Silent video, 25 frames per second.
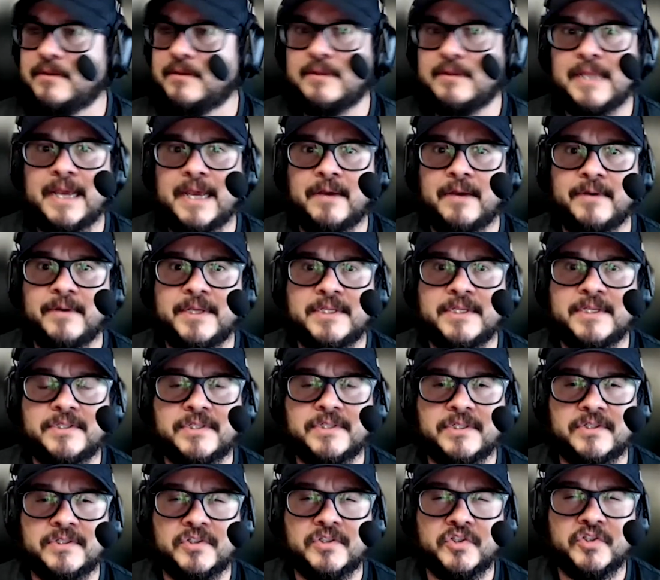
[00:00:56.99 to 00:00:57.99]
Now he's
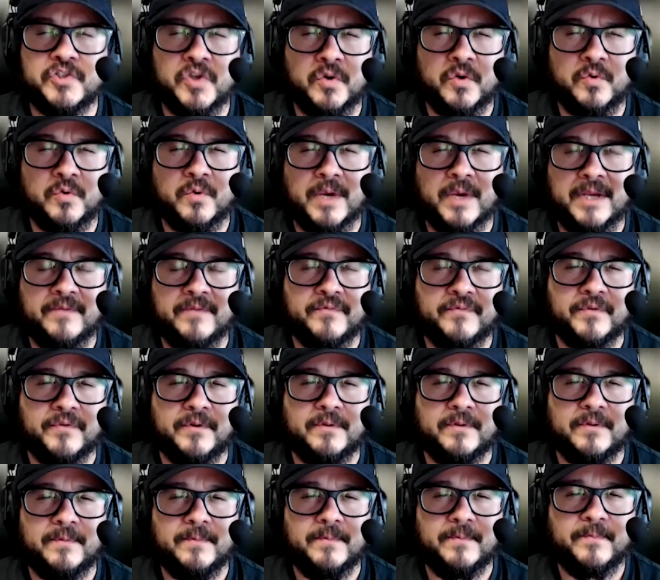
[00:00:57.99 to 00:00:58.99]
just so grateful,
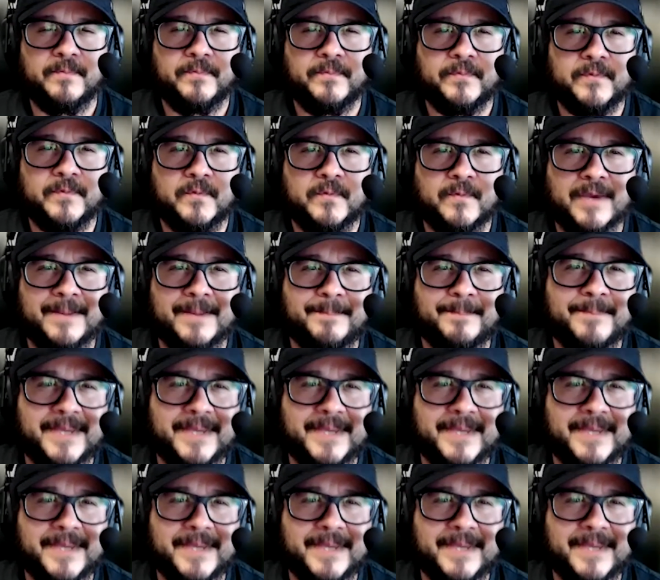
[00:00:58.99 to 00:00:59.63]
right?